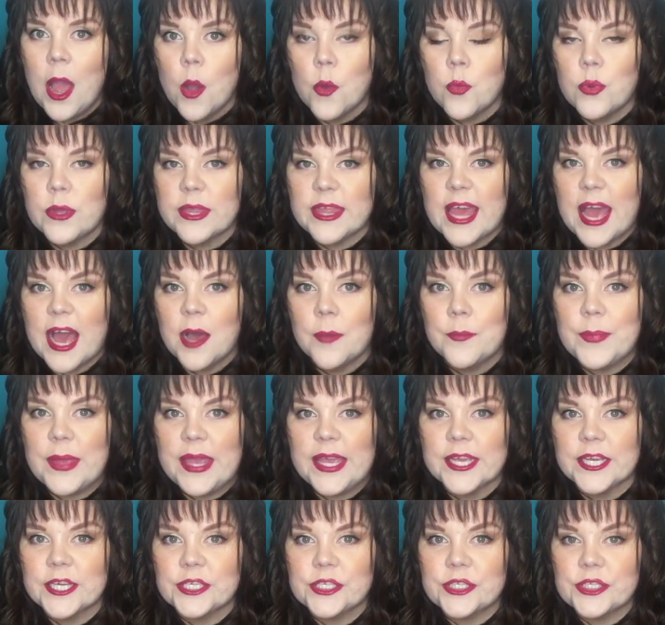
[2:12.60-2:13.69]
without
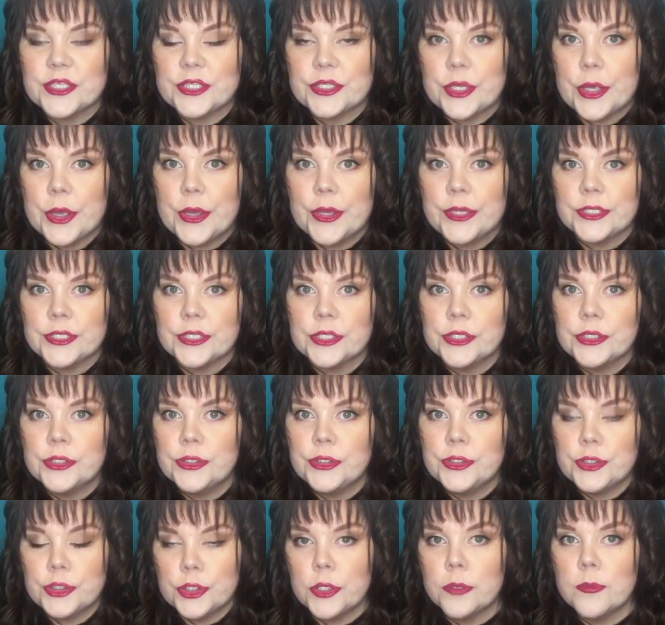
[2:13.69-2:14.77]
being concerned
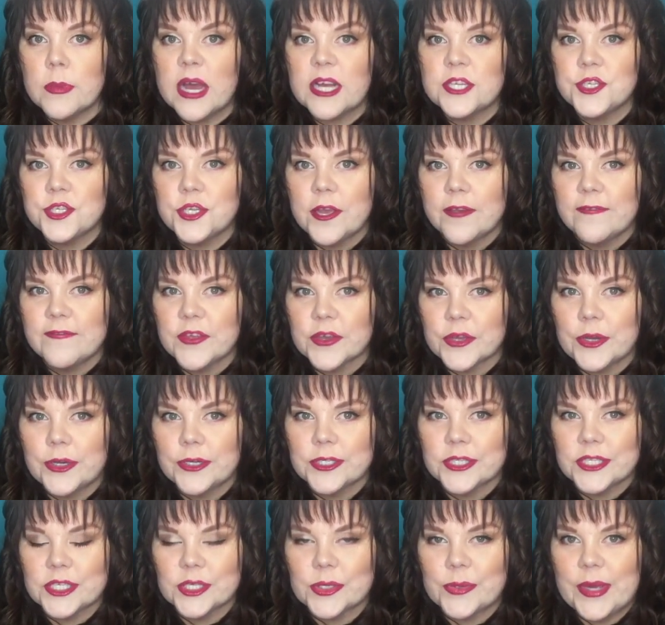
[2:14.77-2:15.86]
too much of the
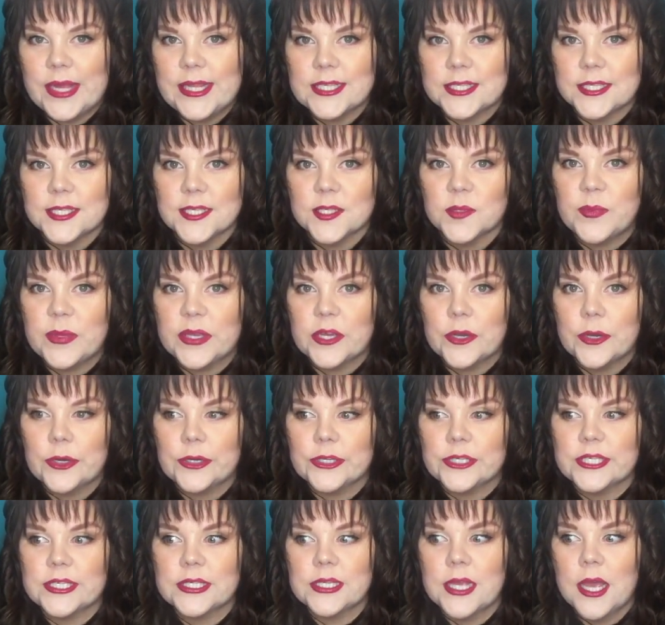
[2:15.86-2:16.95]
consequences,
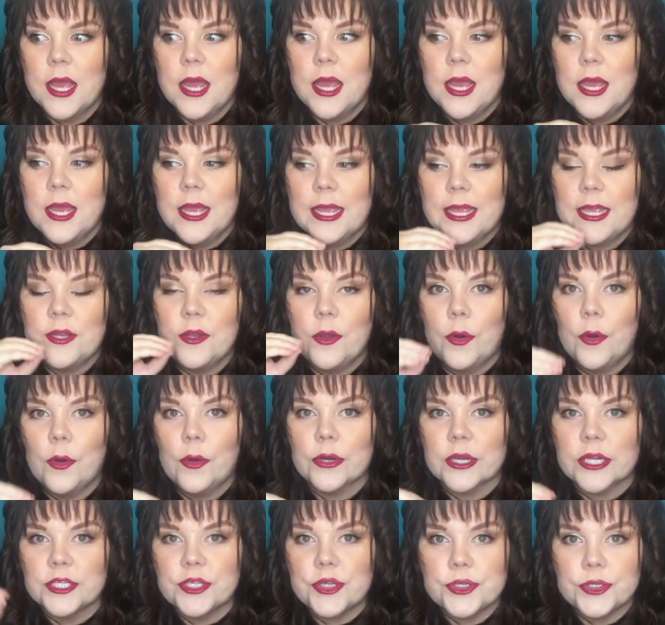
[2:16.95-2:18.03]
because in
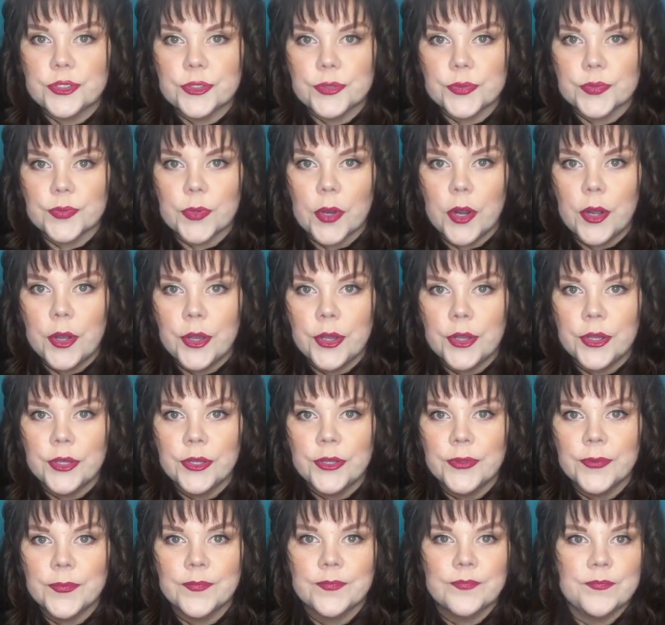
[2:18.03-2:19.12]
order to grow,
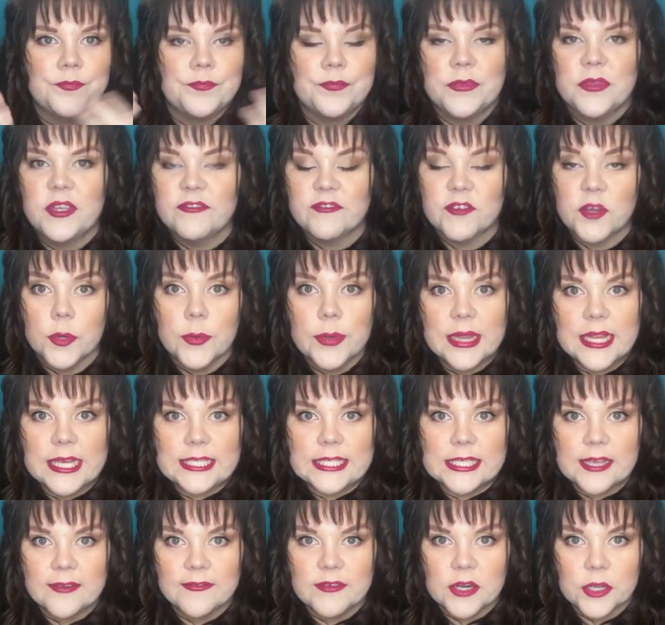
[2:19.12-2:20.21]
you've got to at
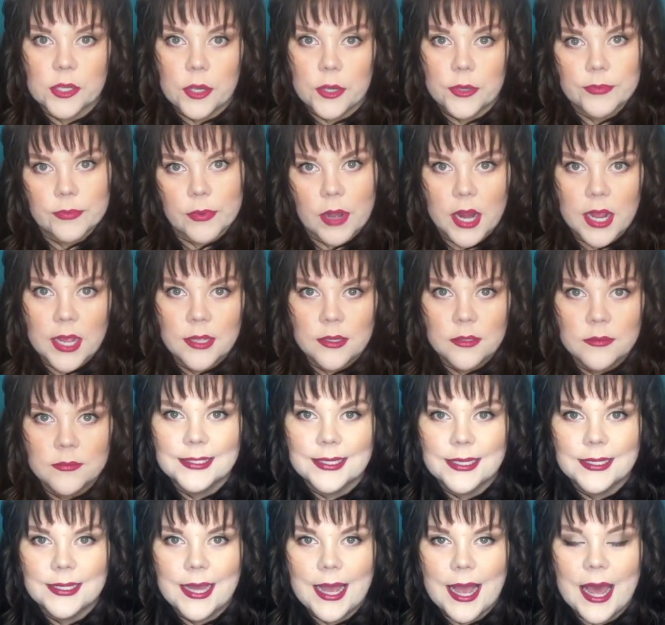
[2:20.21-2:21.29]
least give it a go, right?
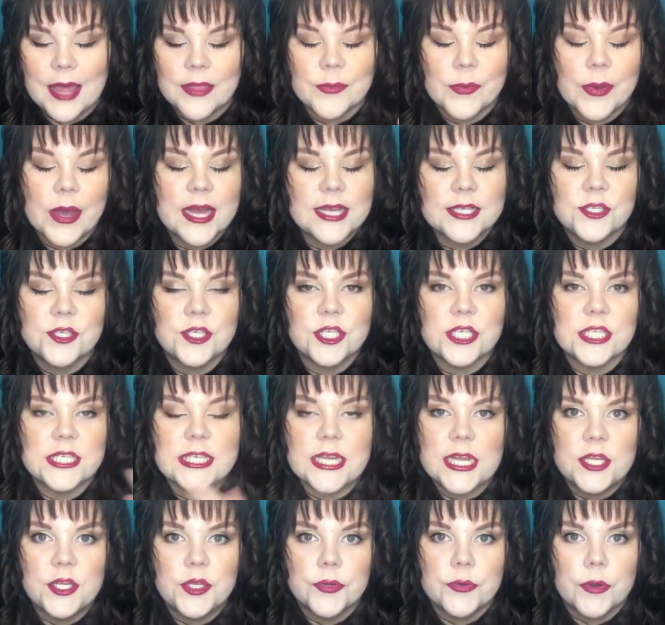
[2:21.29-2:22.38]
Otherwise, you're just
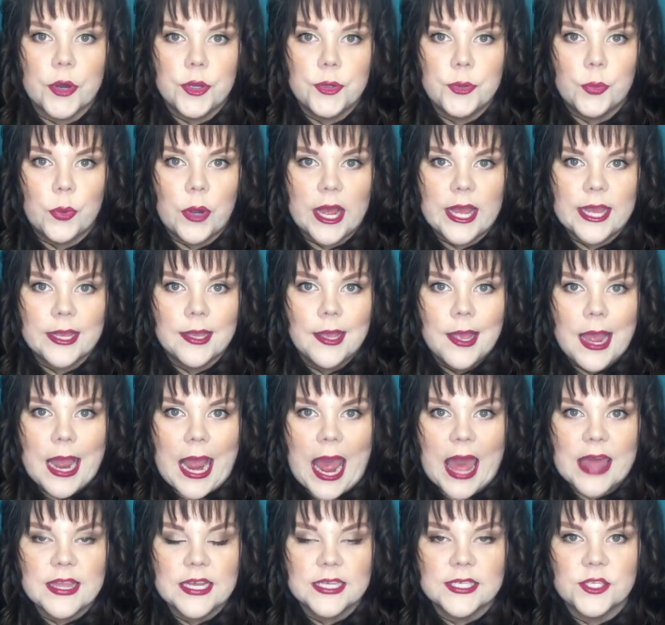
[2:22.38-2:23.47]
in your own way.
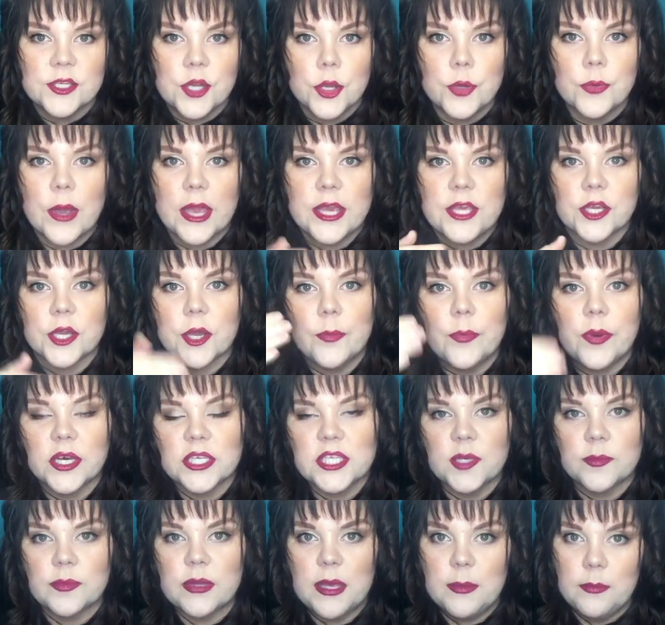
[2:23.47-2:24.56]
And there's no way you can
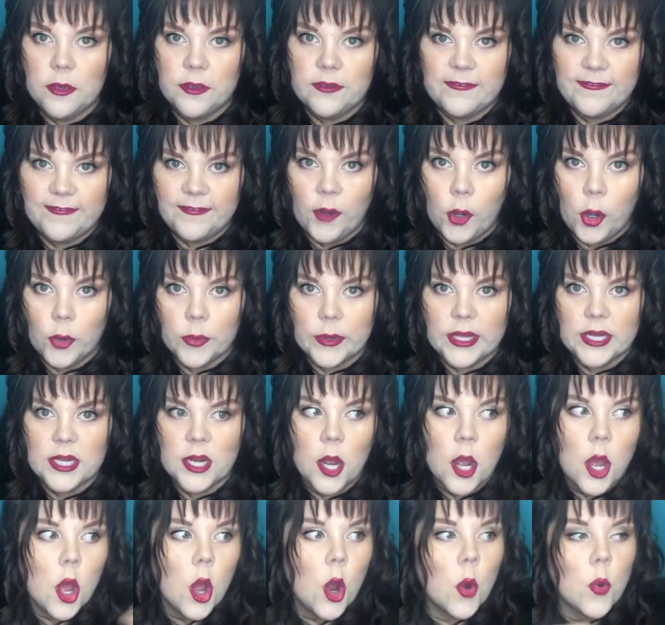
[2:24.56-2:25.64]
possibly move forward
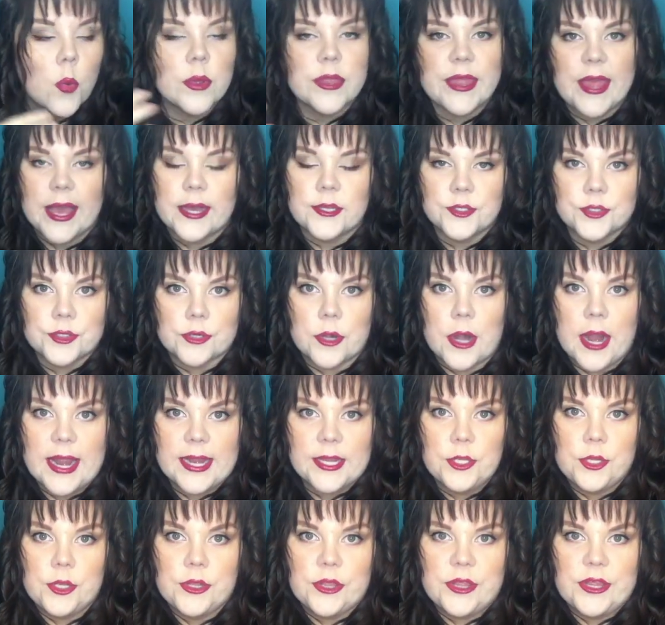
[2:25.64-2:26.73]
without trying
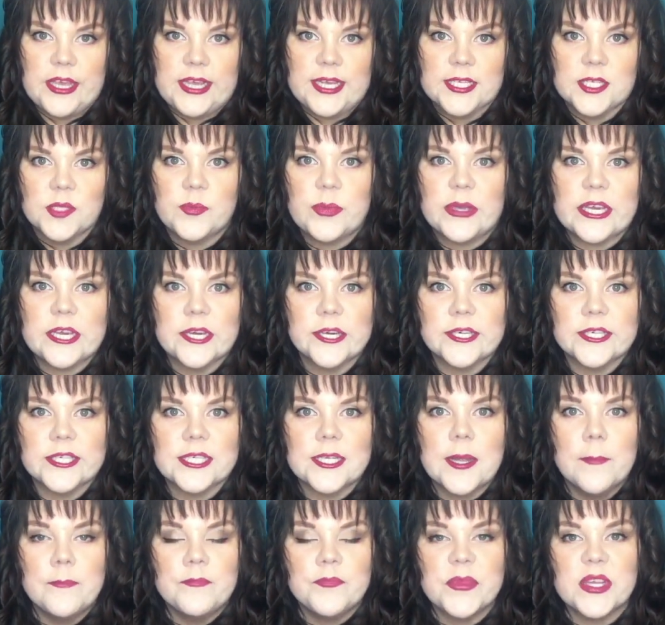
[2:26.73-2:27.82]
new things, because
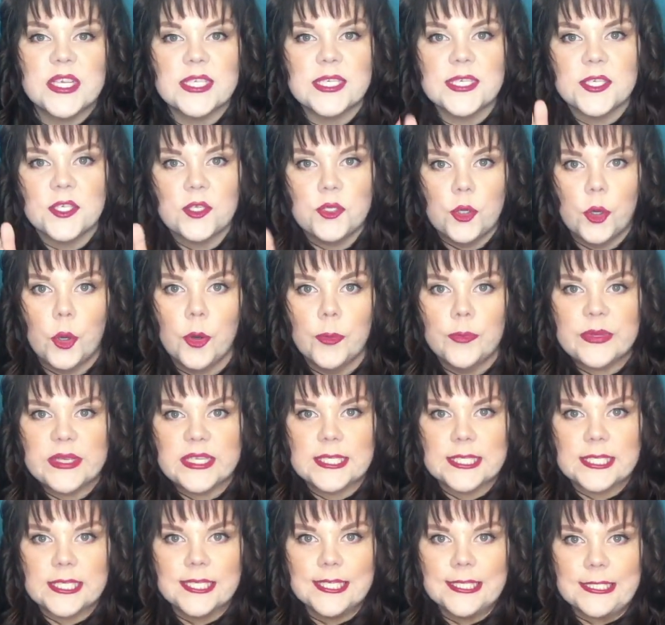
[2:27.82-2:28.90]
this is your
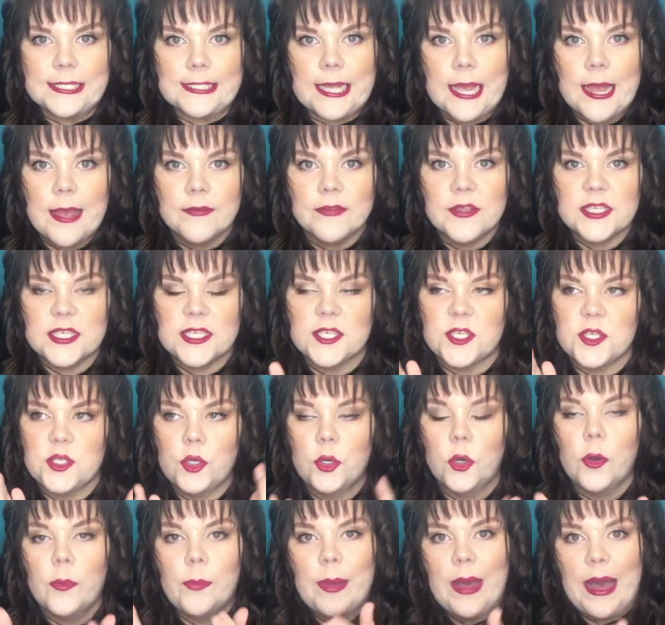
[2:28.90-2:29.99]
business, this is
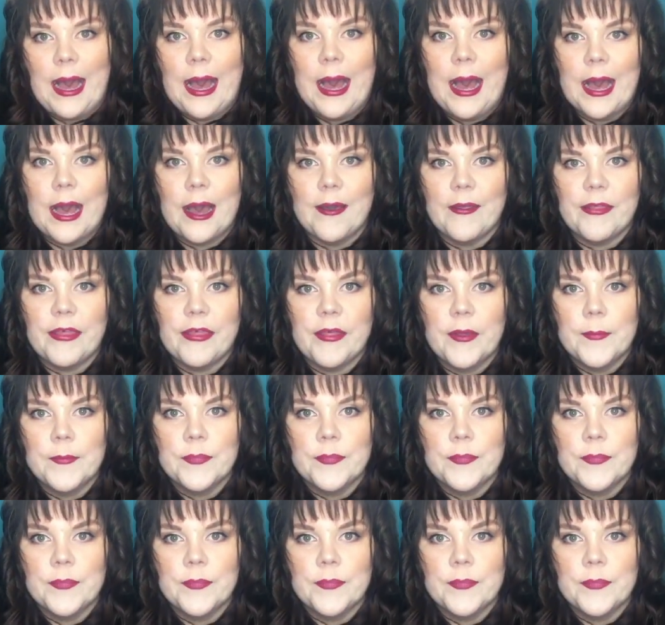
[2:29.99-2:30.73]
your path.